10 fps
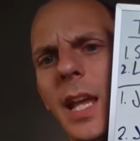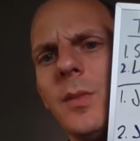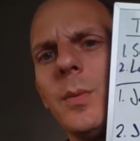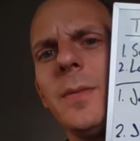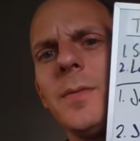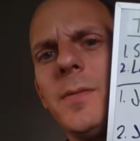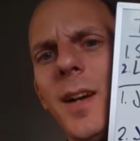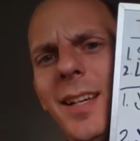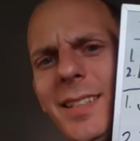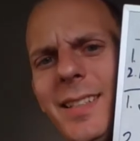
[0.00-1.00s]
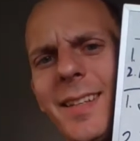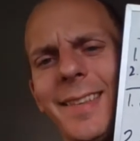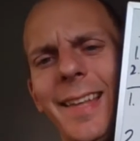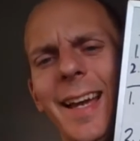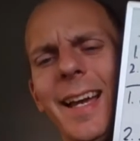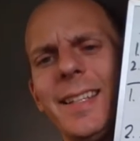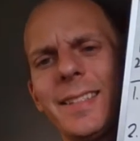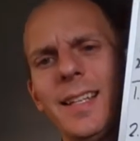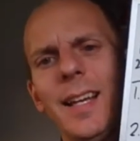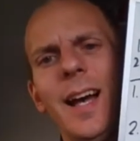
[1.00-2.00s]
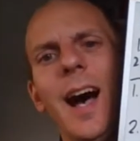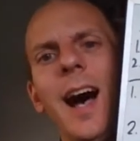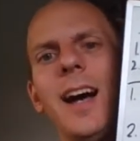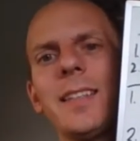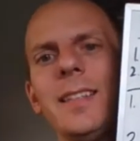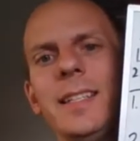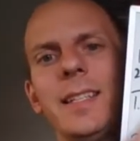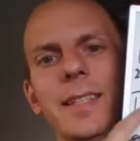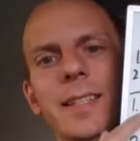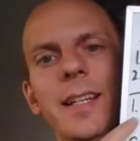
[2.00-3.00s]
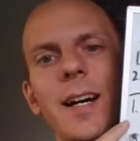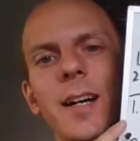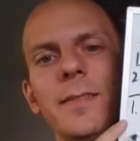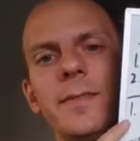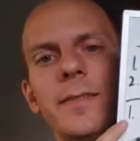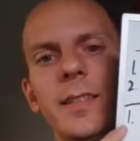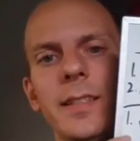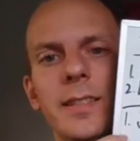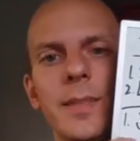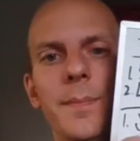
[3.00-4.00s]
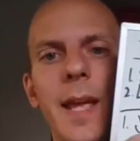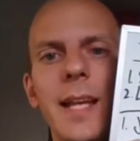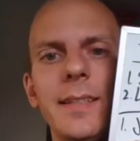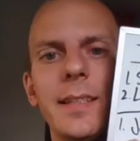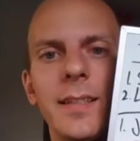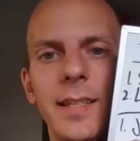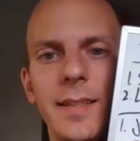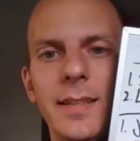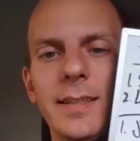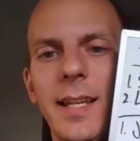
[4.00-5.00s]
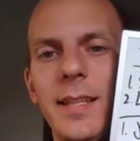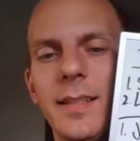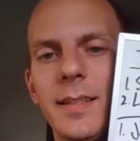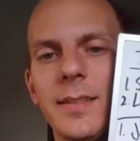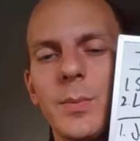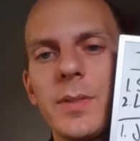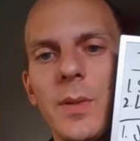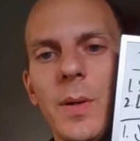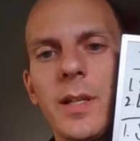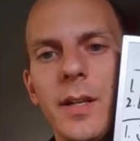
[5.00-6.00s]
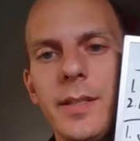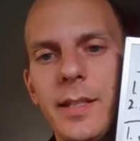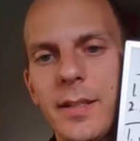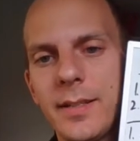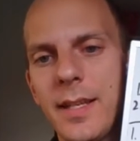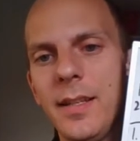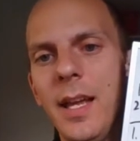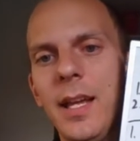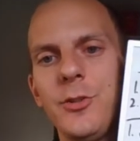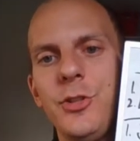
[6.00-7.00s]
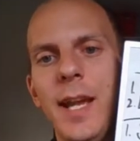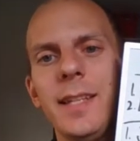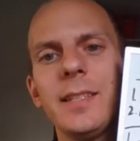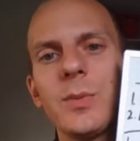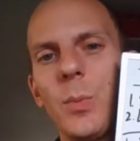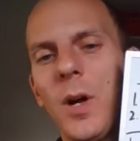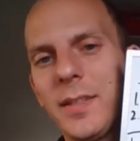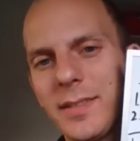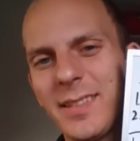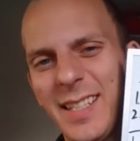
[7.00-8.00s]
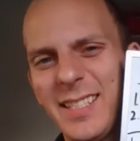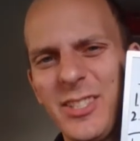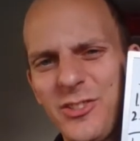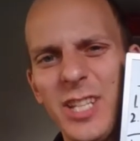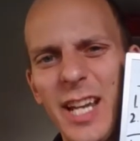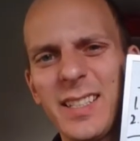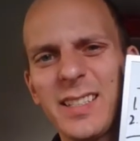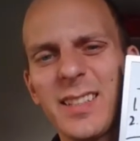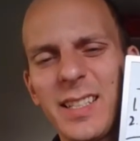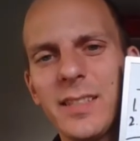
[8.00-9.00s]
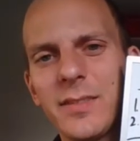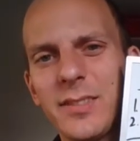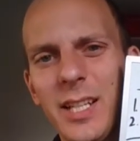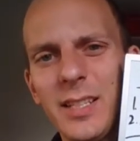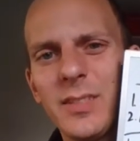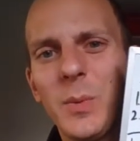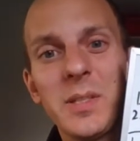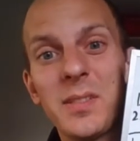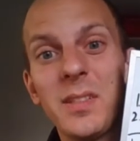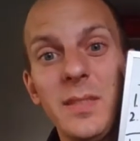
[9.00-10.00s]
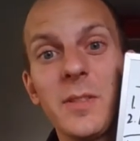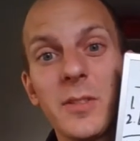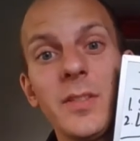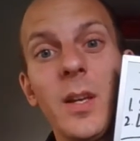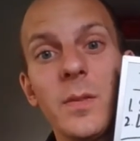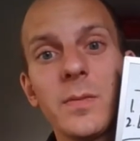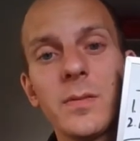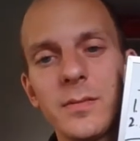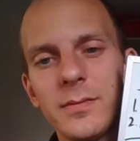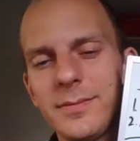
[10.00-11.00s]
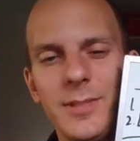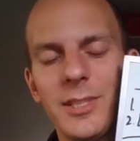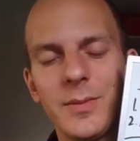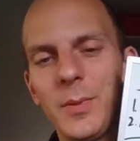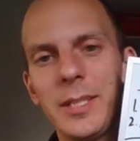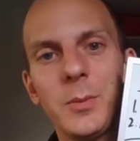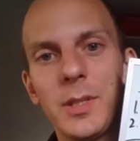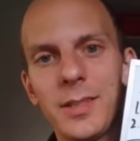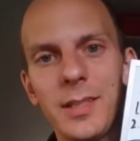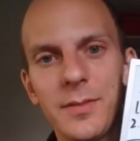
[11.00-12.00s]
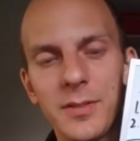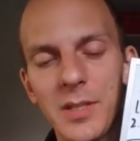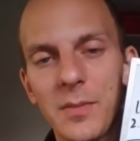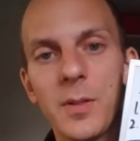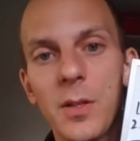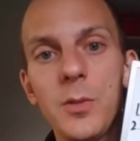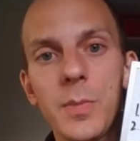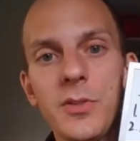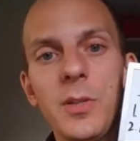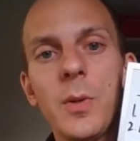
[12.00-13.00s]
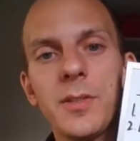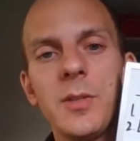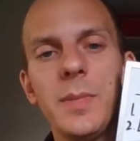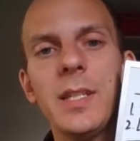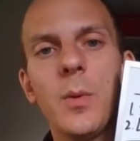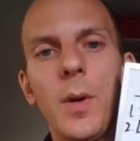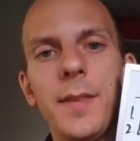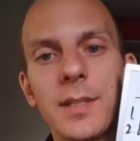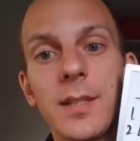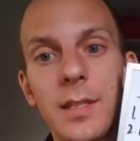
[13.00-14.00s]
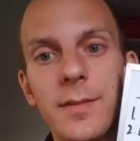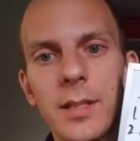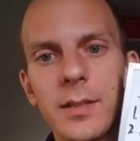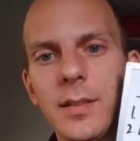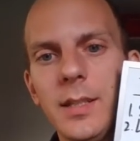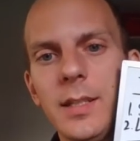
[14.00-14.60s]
And we find that, oddly enough, semantically in this sentence, what's going on here is that Janice wants that Janice leaves. Janice wants to leave herself. She doesn't like want to leave herself alone, but she wants to be the one that's leaving.